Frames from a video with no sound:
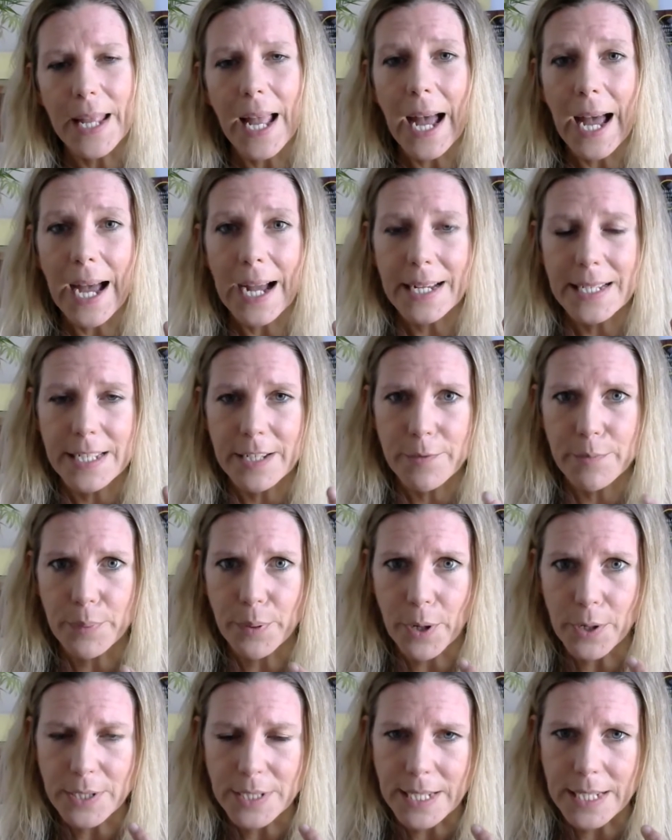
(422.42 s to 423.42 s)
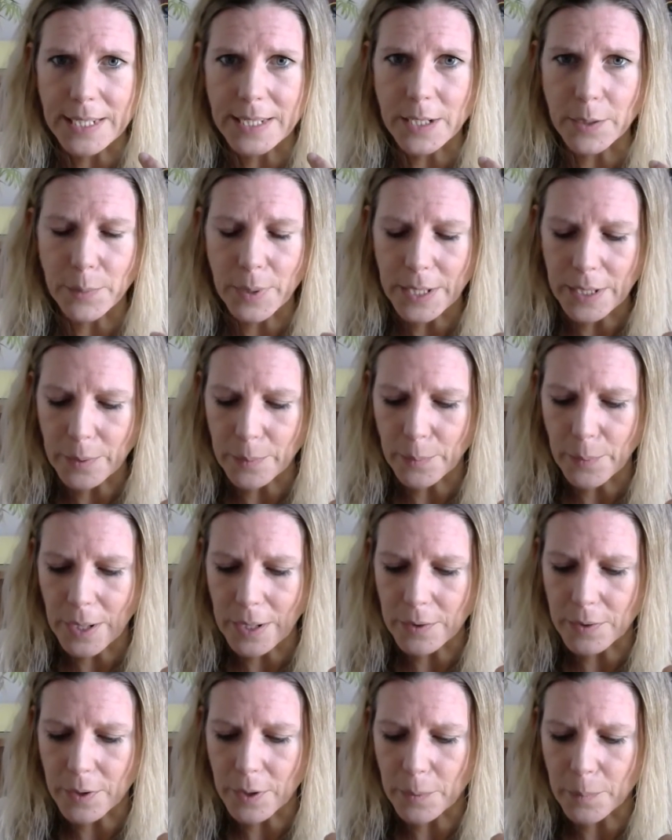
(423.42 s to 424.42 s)
active process that we can
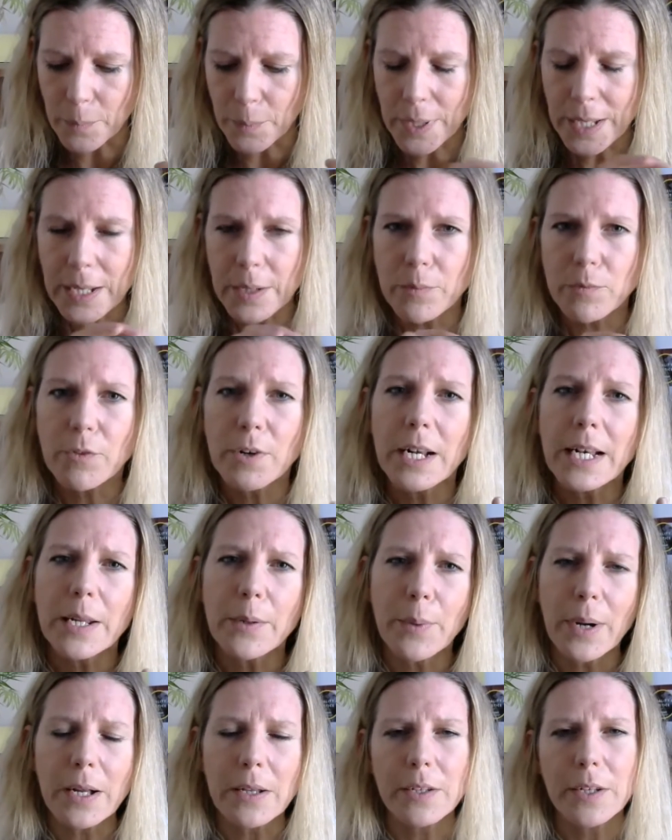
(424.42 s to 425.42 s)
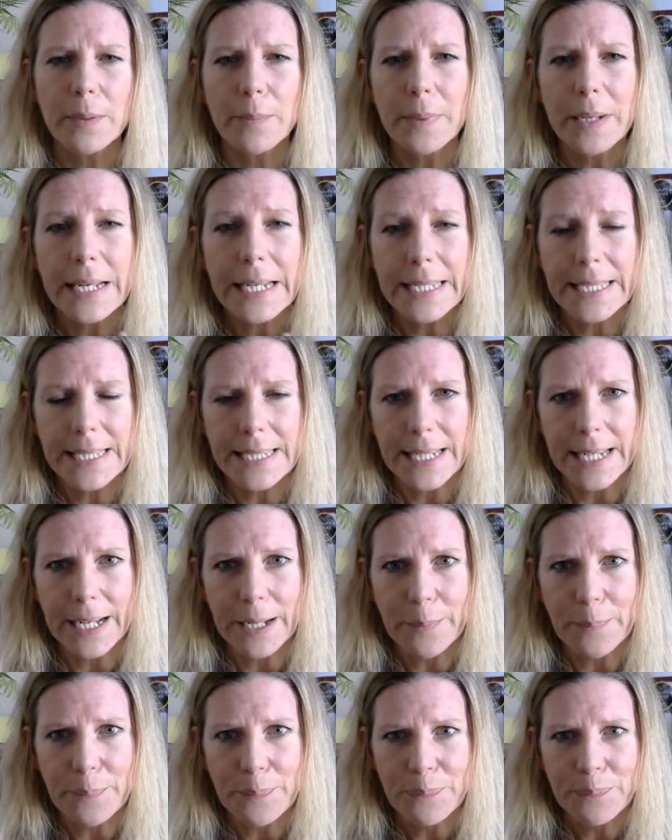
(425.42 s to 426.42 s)
welcome. We can really welcome
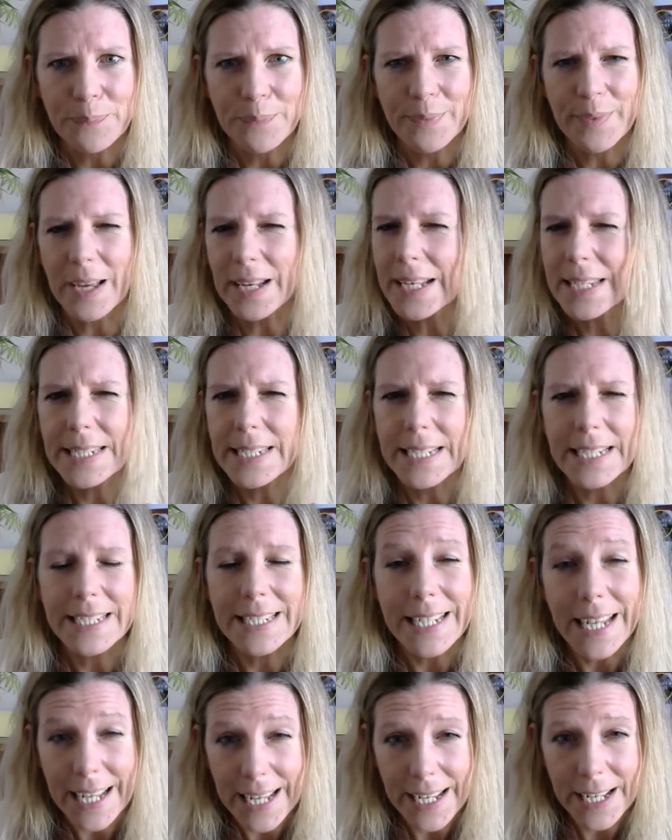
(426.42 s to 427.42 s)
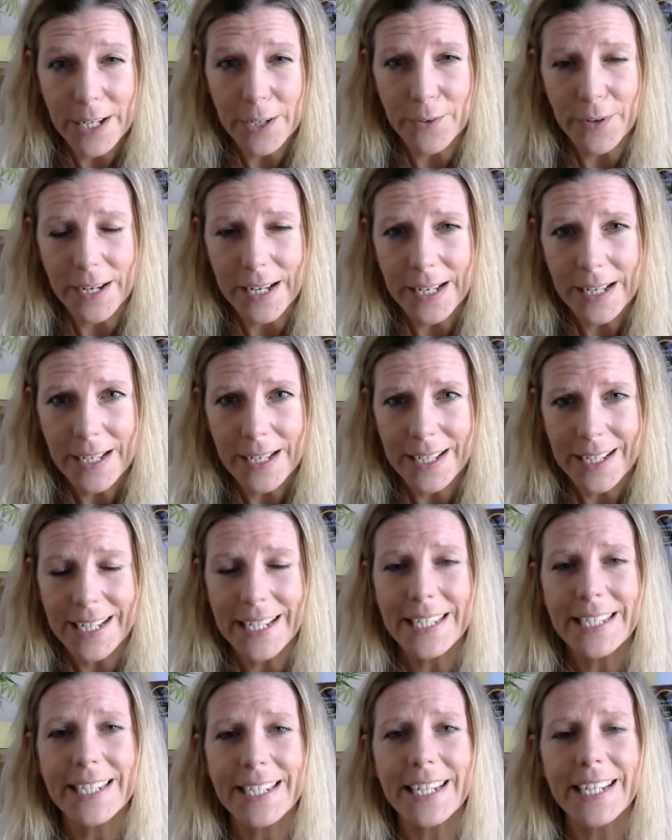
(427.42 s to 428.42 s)
listening. Now, listening isn't hearing.
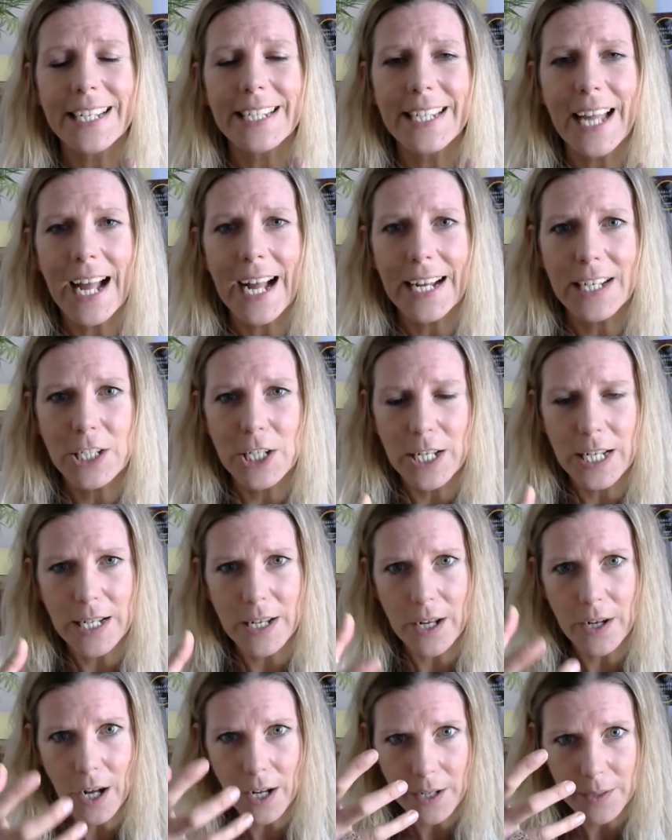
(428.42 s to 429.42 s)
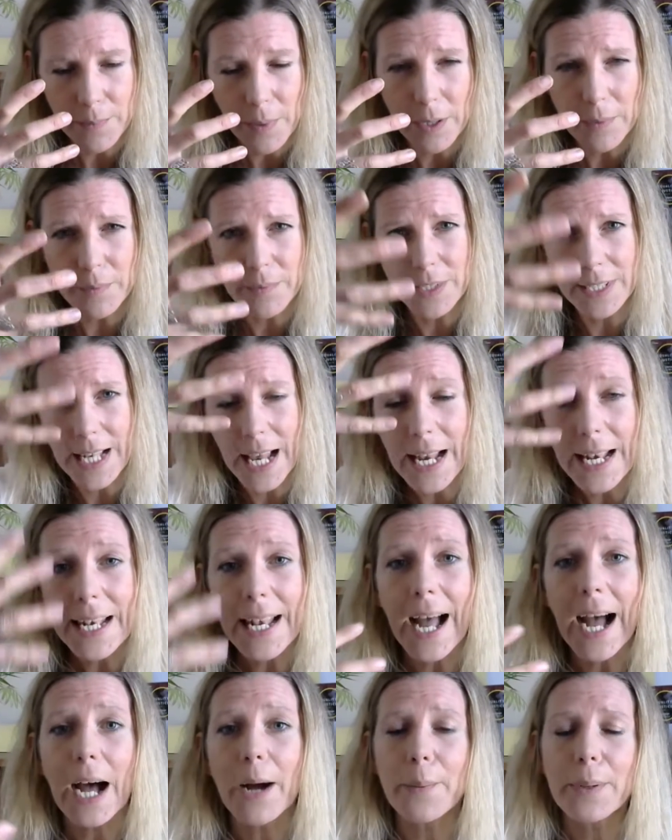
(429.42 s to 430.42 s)
Listening is actually
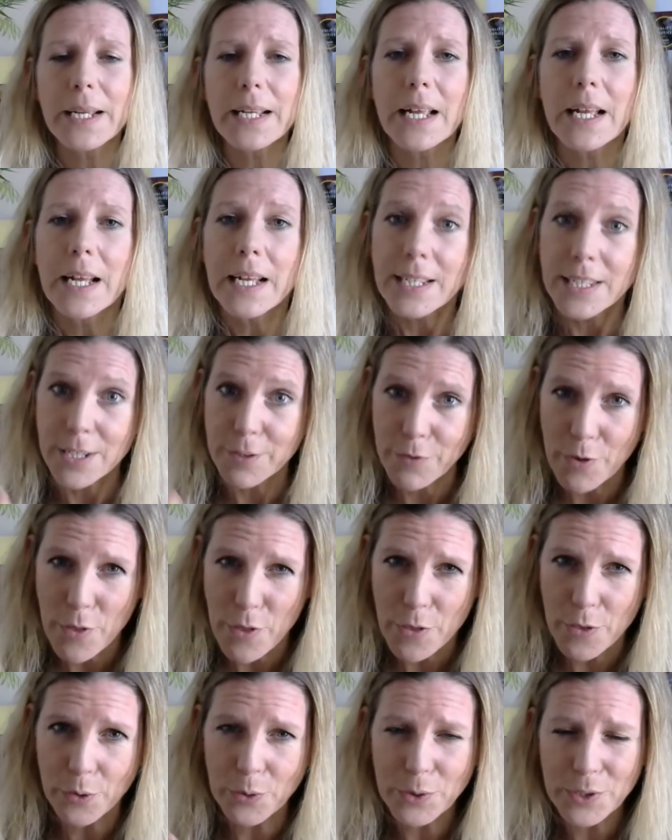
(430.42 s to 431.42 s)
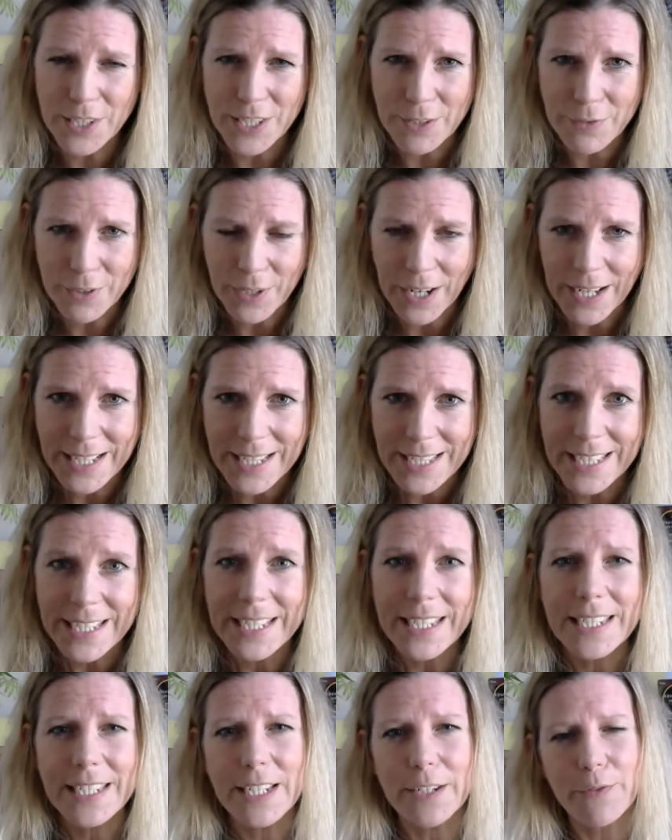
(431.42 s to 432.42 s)
allowing different thoughts, different
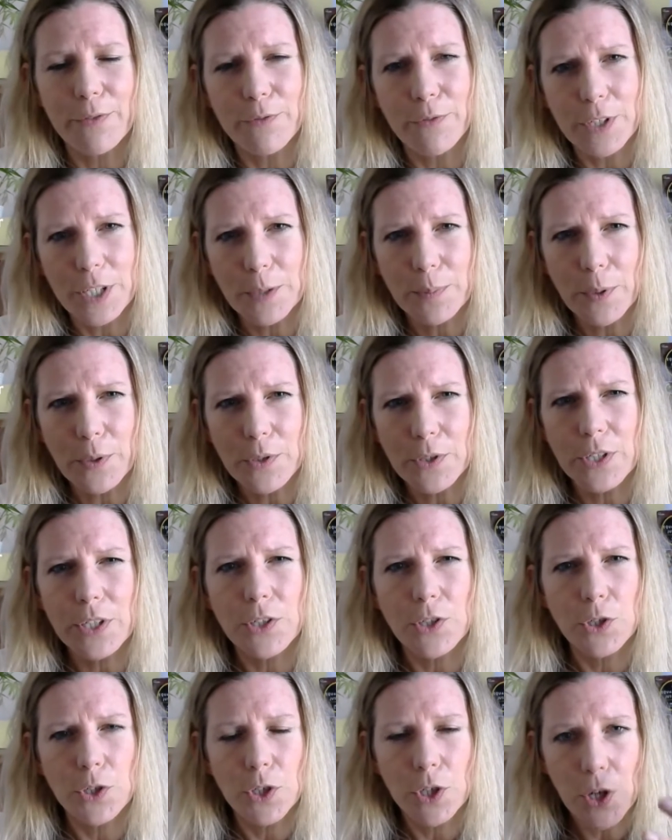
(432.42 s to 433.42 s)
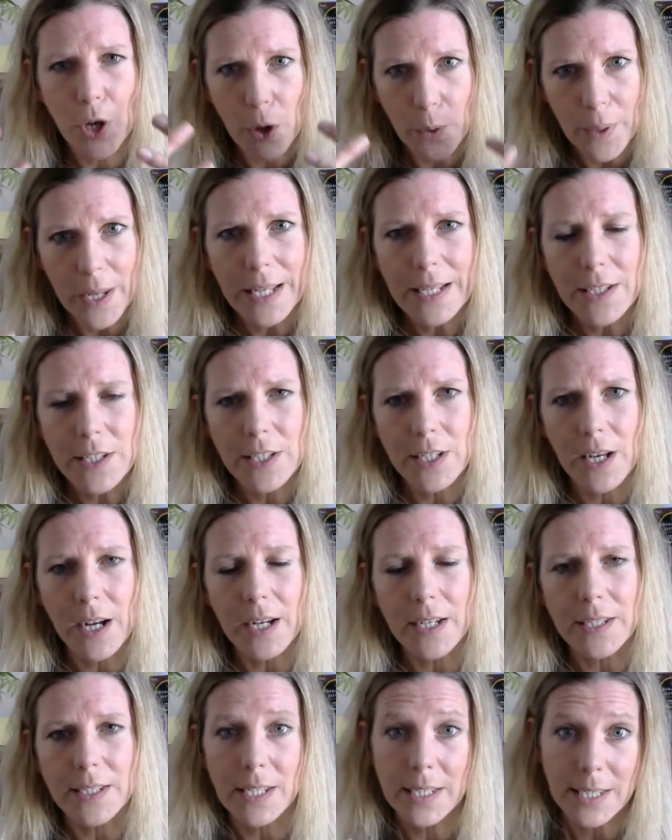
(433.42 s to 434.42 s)
ideas, different responses to go into
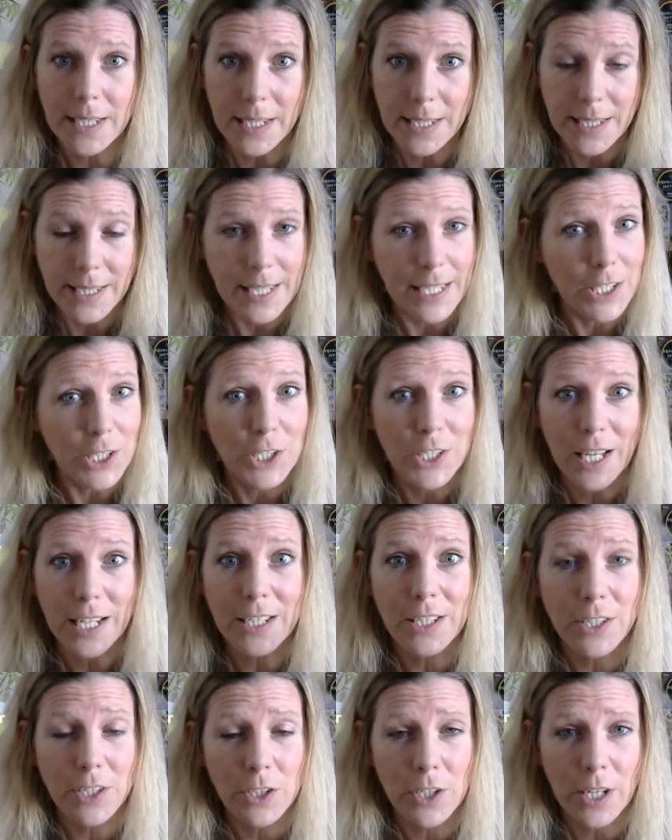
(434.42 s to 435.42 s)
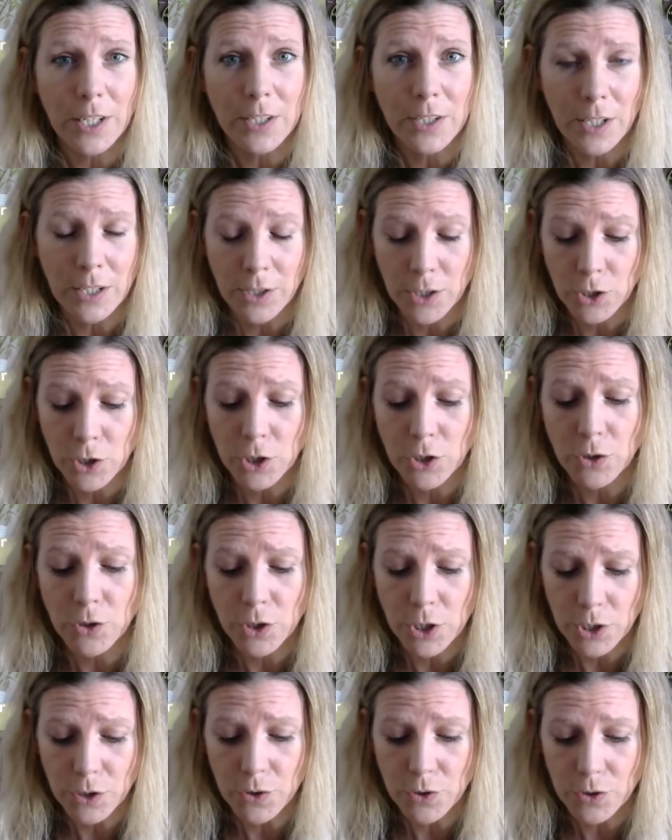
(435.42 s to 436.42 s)
us as teachers and into
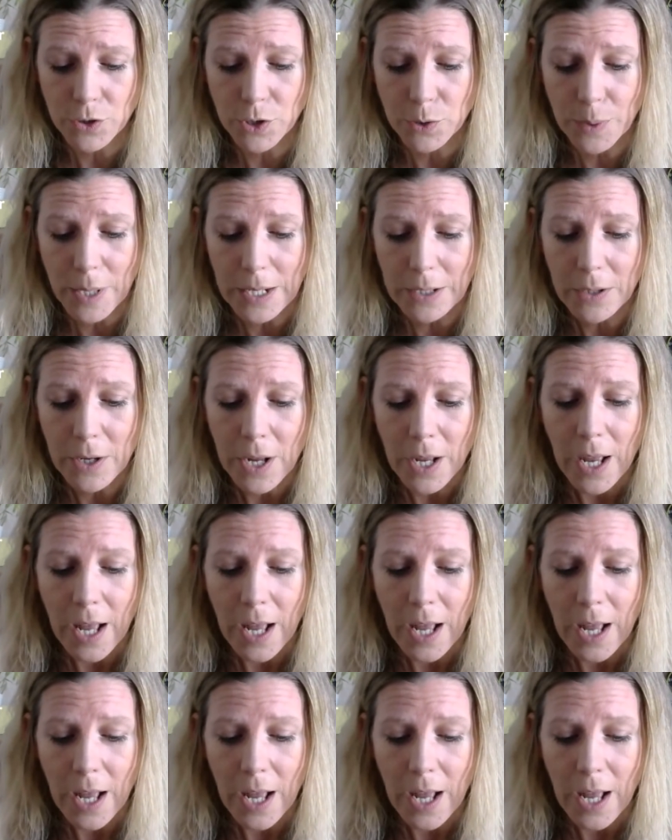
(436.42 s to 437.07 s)
children as well.